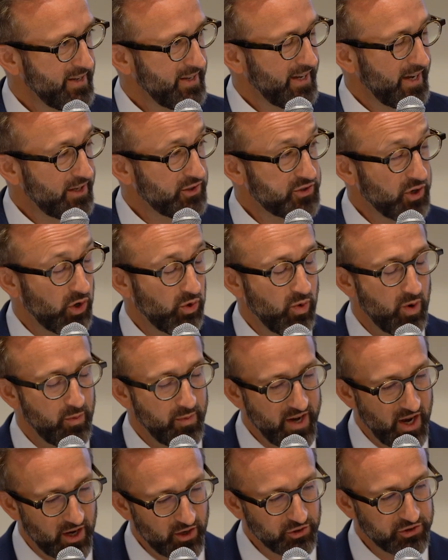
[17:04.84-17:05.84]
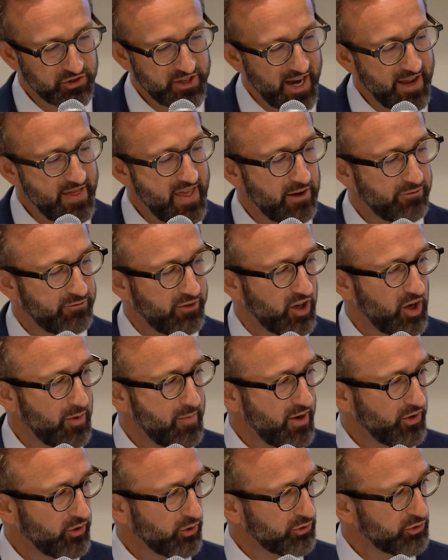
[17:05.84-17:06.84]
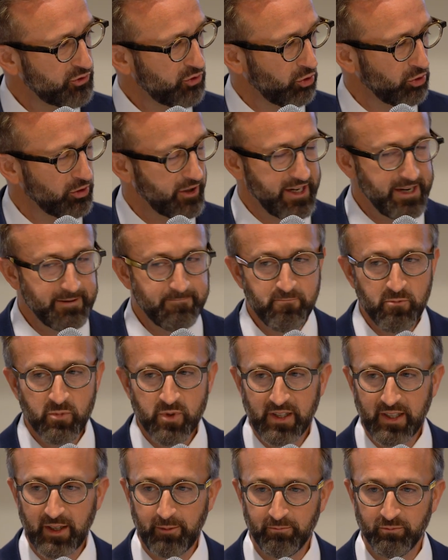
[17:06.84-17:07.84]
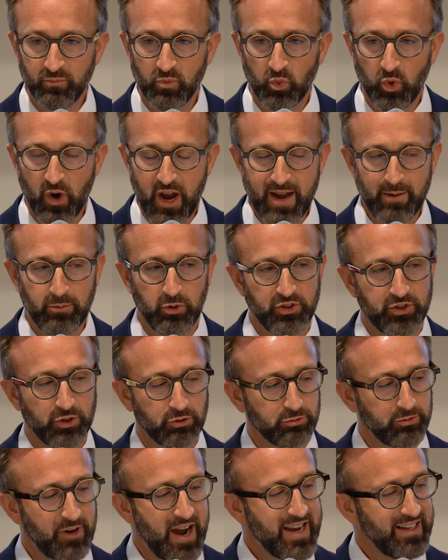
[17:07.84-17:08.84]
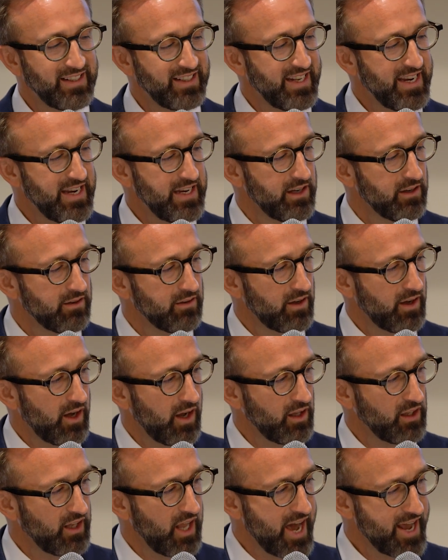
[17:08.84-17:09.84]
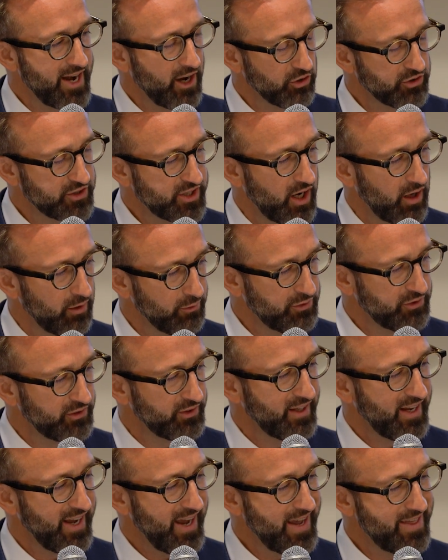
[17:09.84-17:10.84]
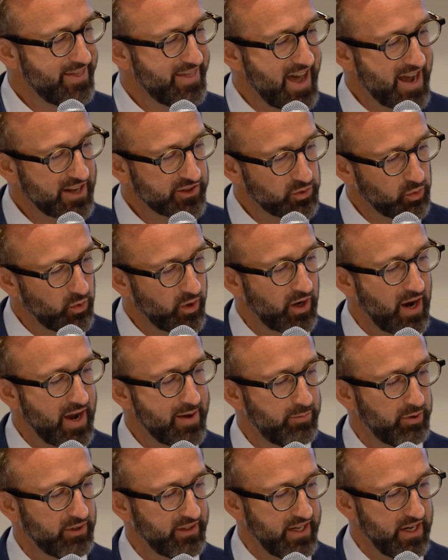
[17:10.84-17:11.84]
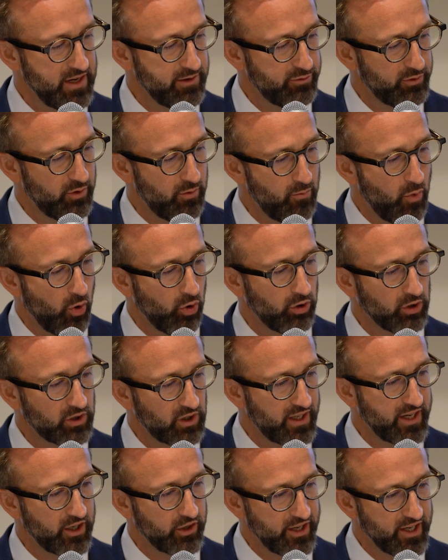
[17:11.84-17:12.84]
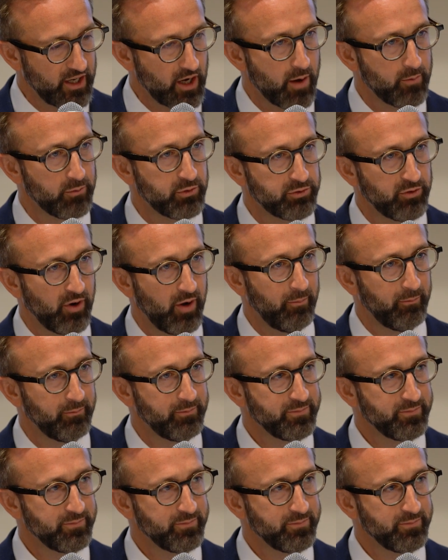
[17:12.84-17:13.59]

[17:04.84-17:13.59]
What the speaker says: And so when we understand that fundamental story, we're able to rightly align ourselves, and that's where I believe moral clarity comes from.